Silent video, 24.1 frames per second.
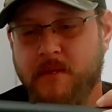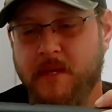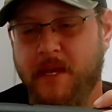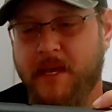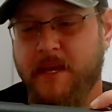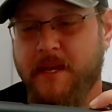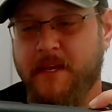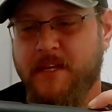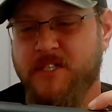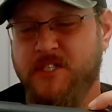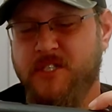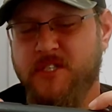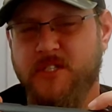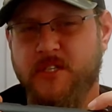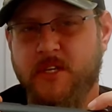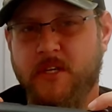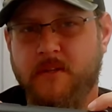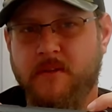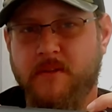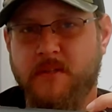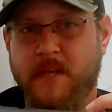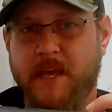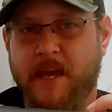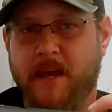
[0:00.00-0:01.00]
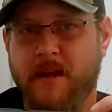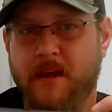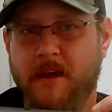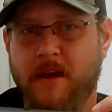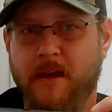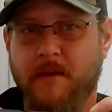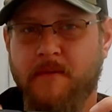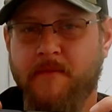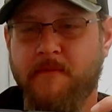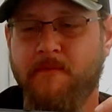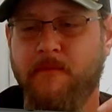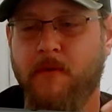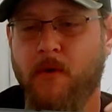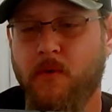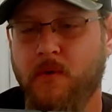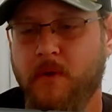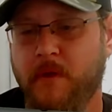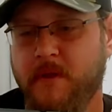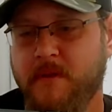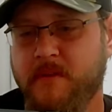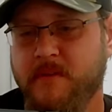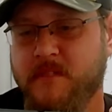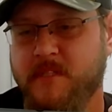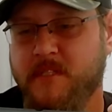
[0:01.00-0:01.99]
and it's just kind of
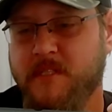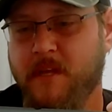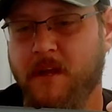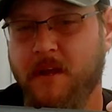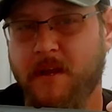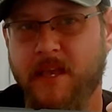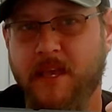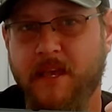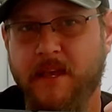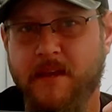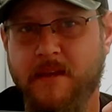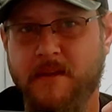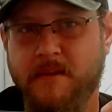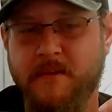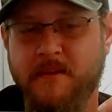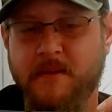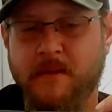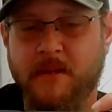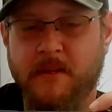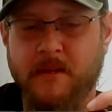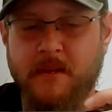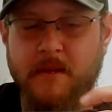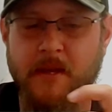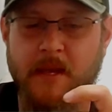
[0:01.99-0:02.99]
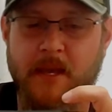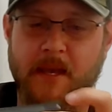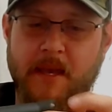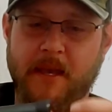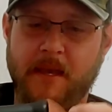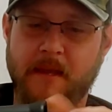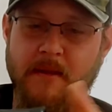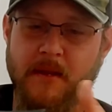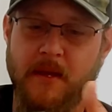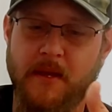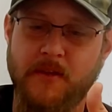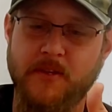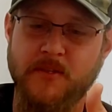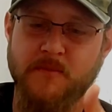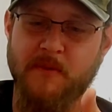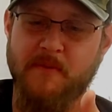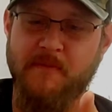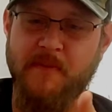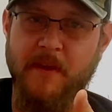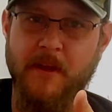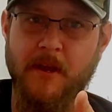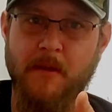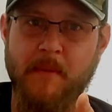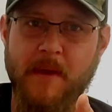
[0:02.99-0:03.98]
folded, stuck in, and I use my
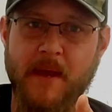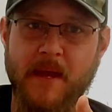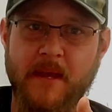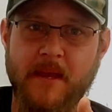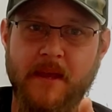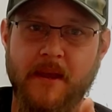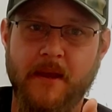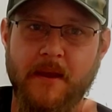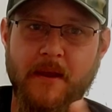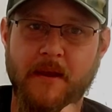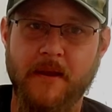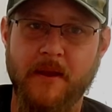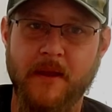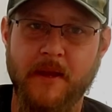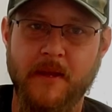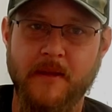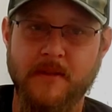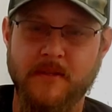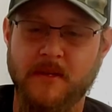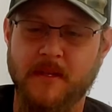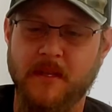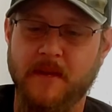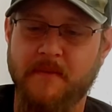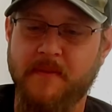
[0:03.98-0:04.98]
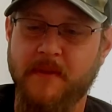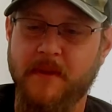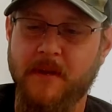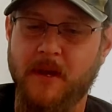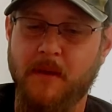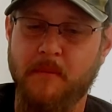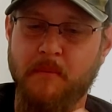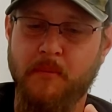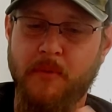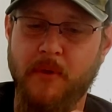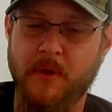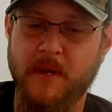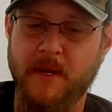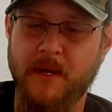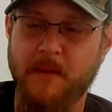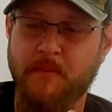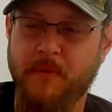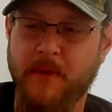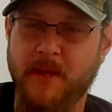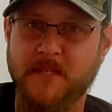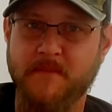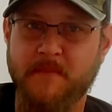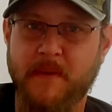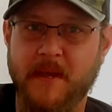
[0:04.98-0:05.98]
finger back here to lift it up and put it in
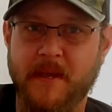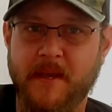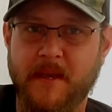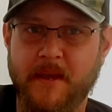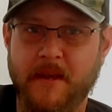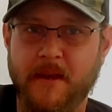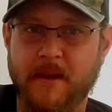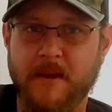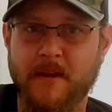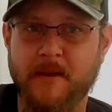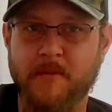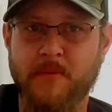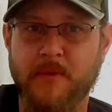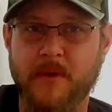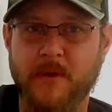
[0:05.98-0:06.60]
place back here,